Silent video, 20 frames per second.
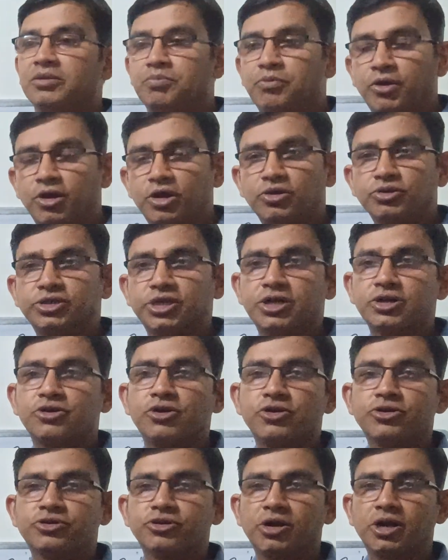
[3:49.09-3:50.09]
pollution
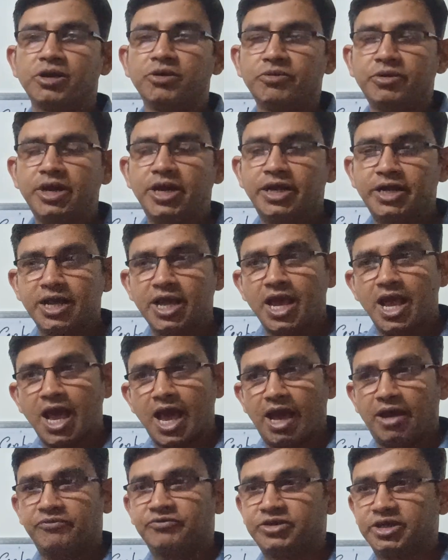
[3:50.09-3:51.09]
control unit
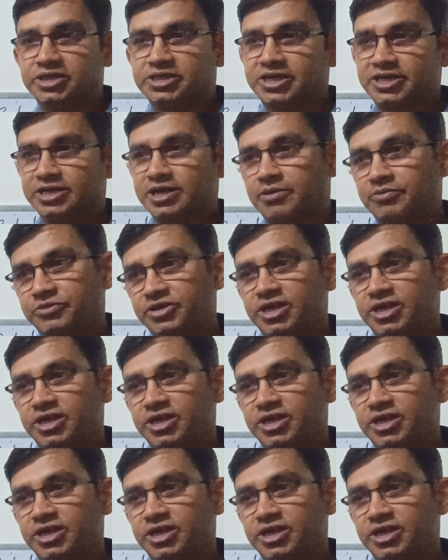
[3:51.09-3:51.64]
have they set up.